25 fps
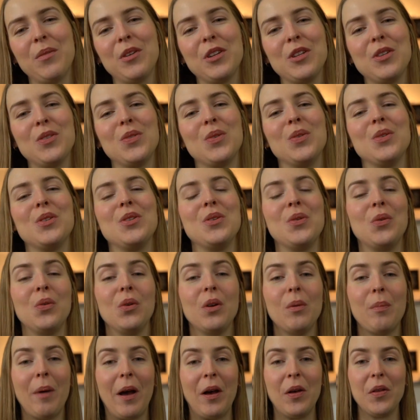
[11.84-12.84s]
I'm going to talk to you
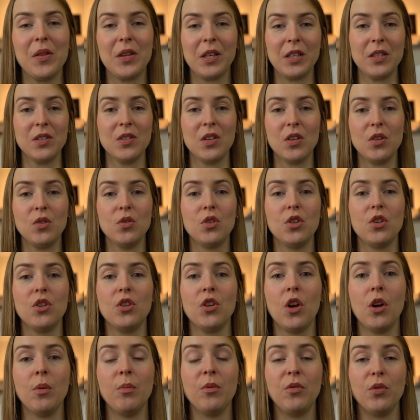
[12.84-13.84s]
all about things that you should
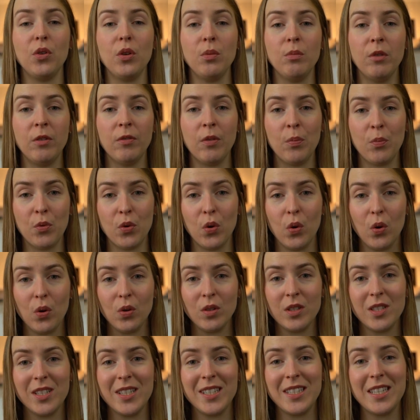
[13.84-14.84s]
know before you move
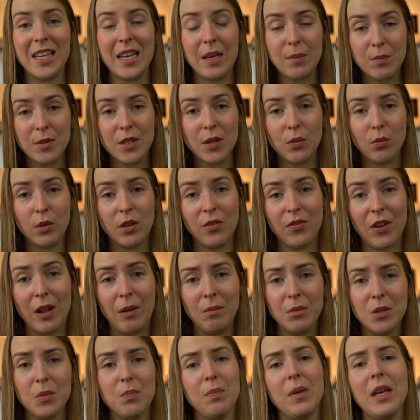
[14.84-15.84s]
abroad, tips that would have
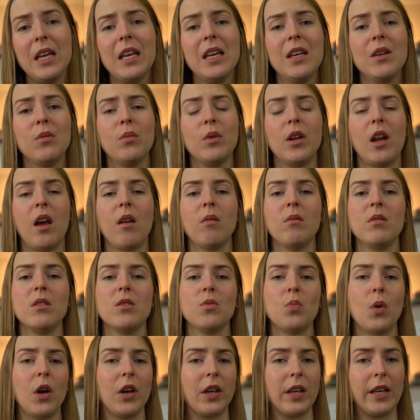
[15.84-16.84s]
helped me when I
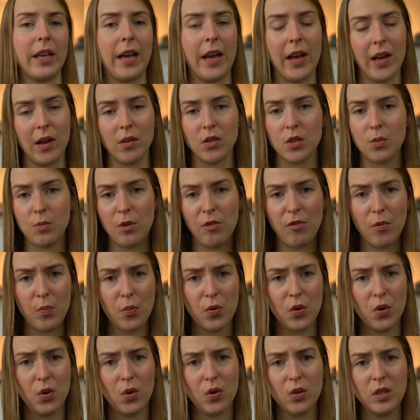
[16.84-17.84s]
was working out how to move
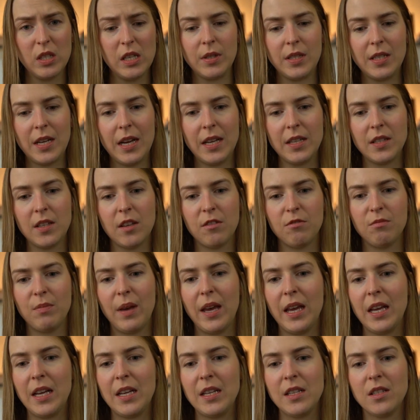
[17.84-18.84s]
abroad, mistakes I've
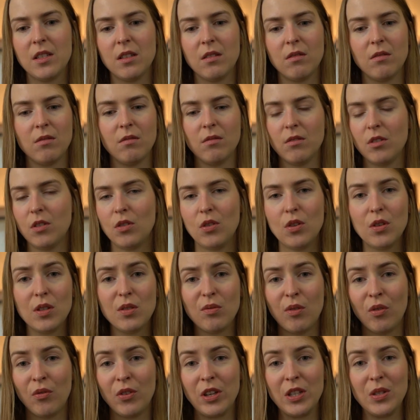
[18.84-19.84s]
made,
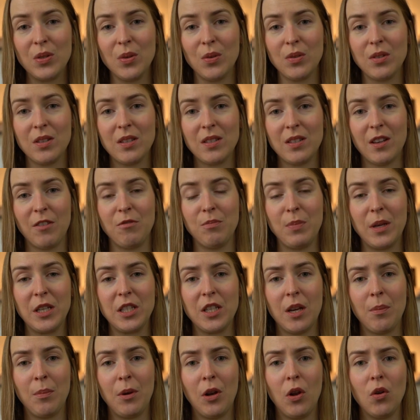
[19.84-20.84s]
useful resources I've
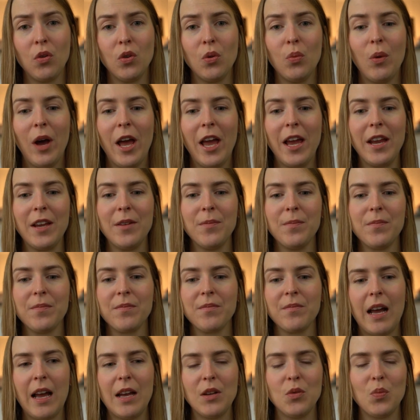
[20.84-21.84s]
picked up along the way.
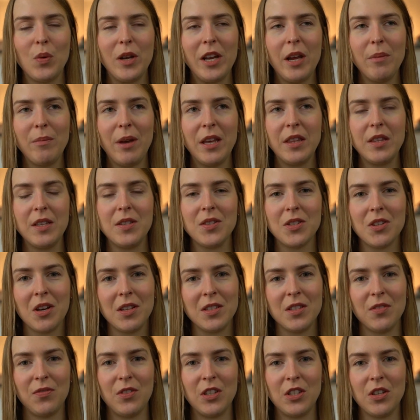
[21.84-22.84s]
And when I make these
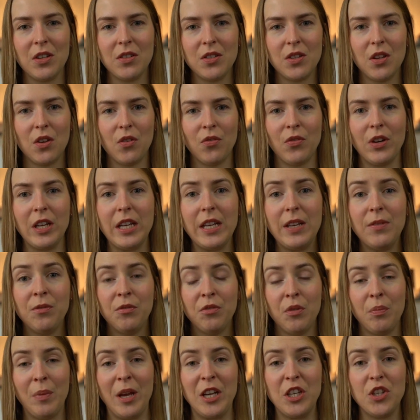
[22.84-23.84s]
kinds of videos that are really
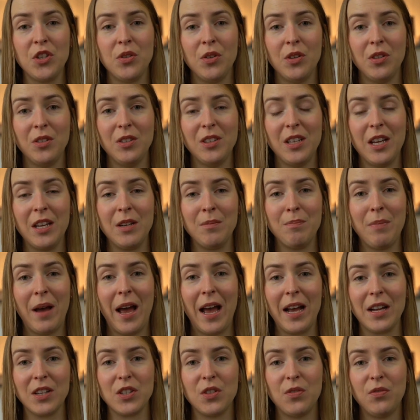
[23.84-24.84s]
informational and
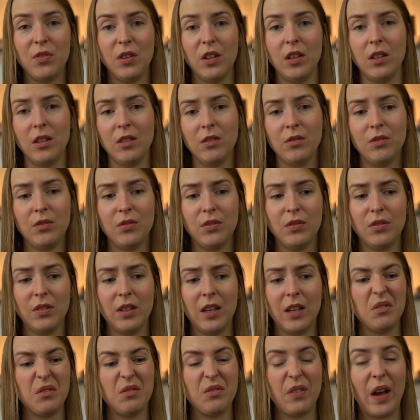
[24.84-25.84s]
packed full of
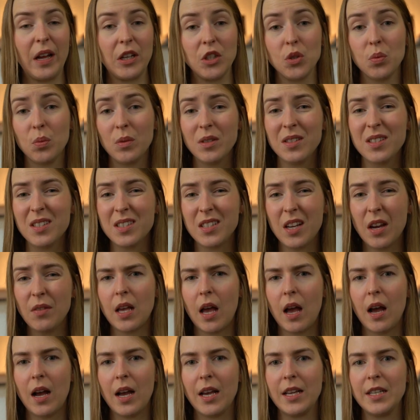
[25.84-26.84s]
factual
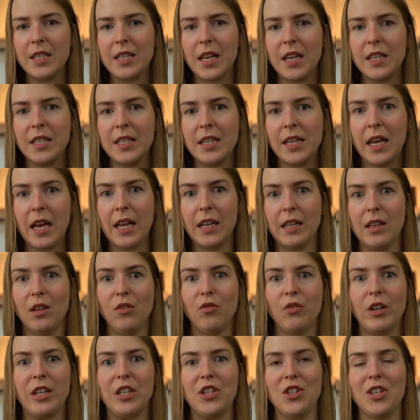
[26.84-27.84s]
stuff, I tend to get a
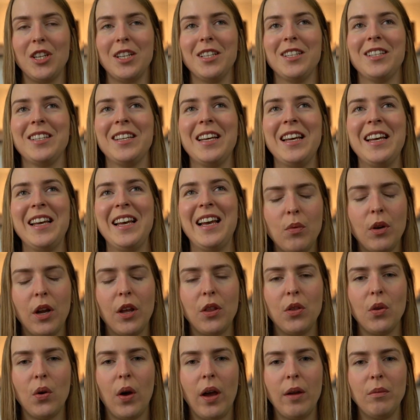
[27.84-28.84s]
little rigid. What I
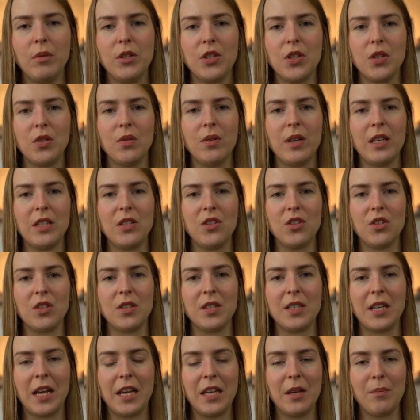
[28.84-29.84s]
thought I would do is
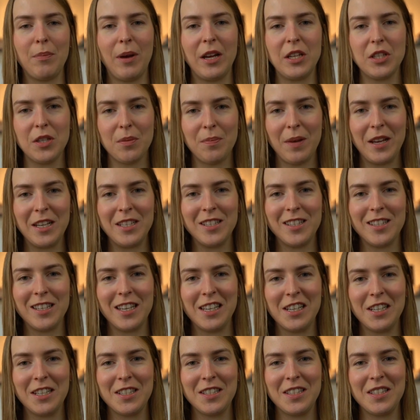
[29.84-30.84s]
just take it back to
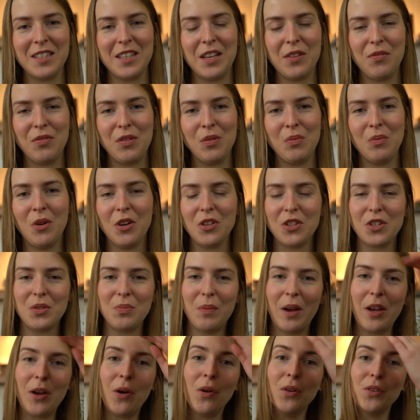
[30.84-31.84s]
basics. If you watched
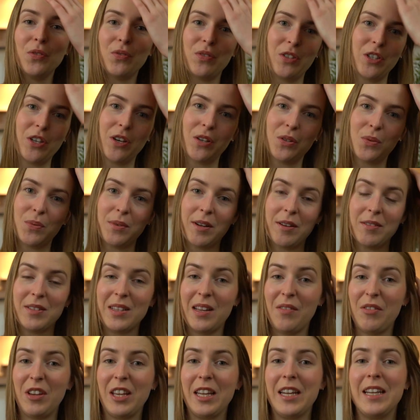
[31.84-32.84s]
my old videos when I was
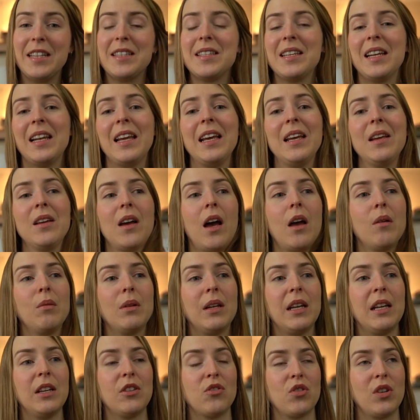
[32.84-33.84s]
living in Italy, I
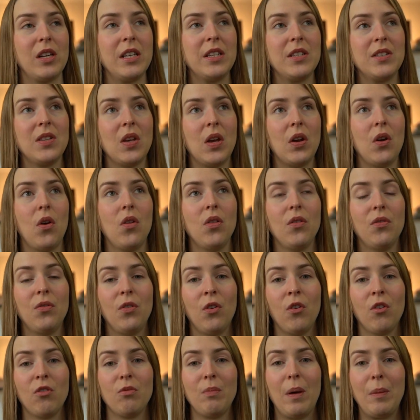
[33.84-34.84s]
would literally sit on the
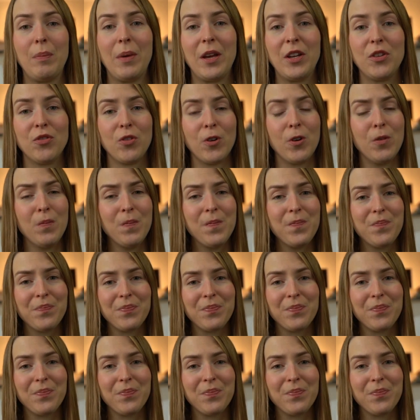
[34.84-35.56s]
floor of my bedroom.